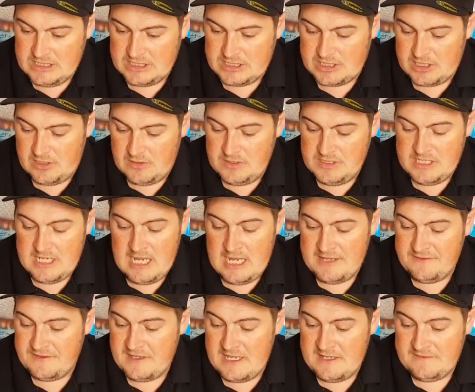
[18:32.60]
So
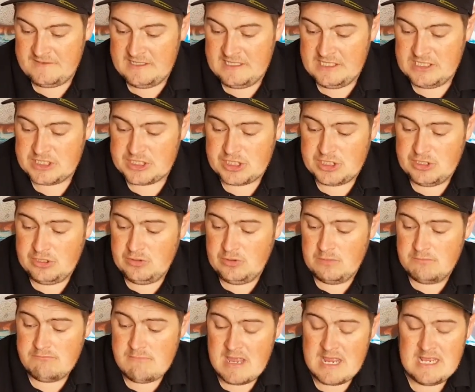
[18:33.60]
yeah, they're the
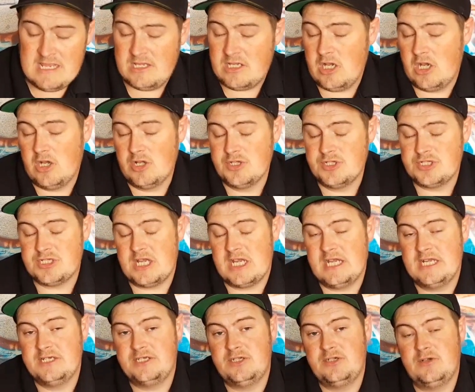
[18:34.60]
two main cons
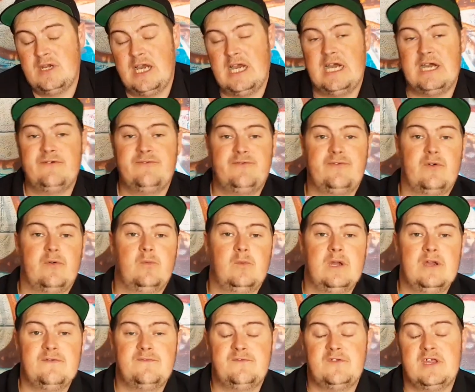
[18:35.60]
I do have
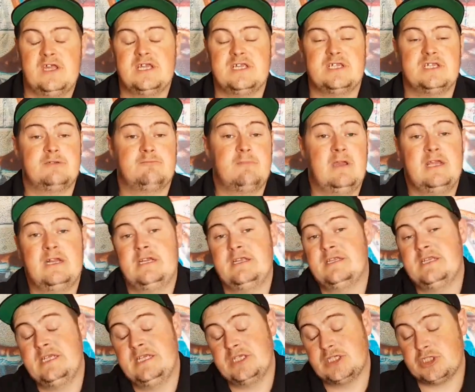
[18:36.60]
with this, is mainly
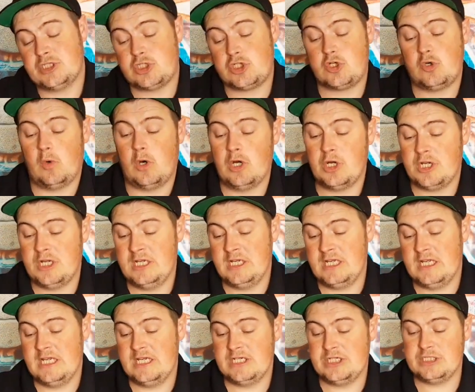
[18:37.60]
the
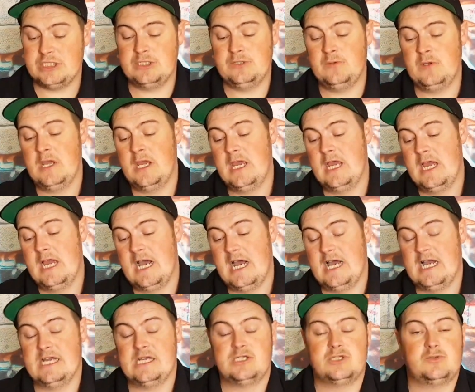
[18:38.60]
squonking issue,
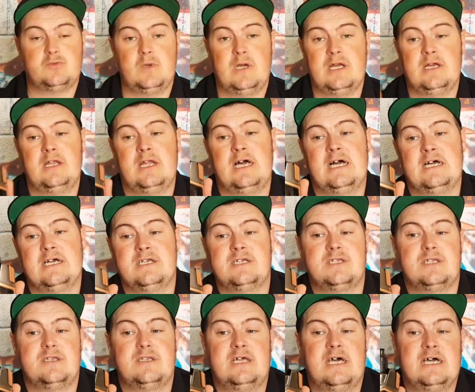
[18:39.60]
as well
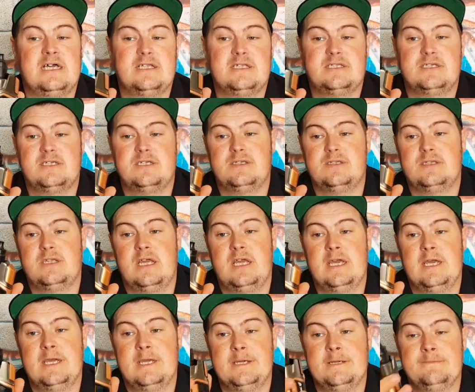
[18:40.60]
as that
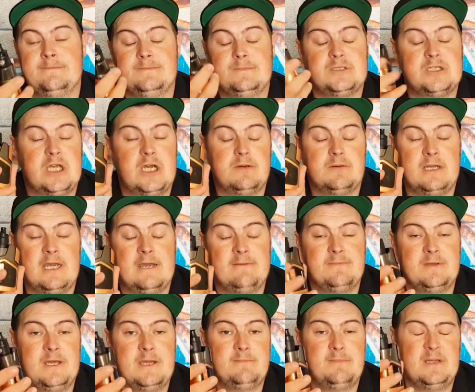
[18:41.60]
top
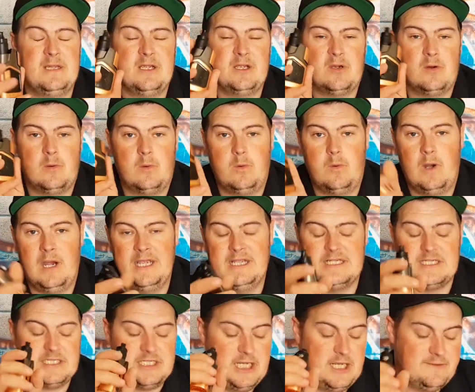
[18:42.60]
cap there being
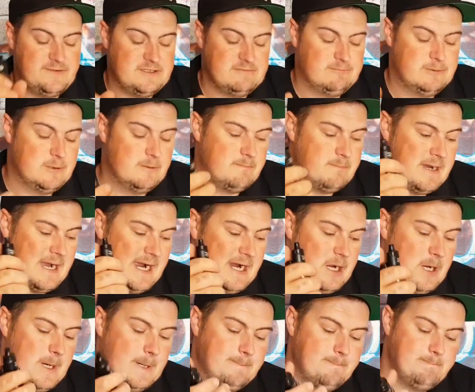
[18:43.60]
quite stiff to put
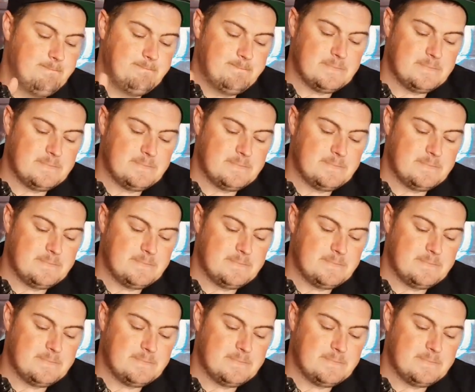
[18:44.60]
back on.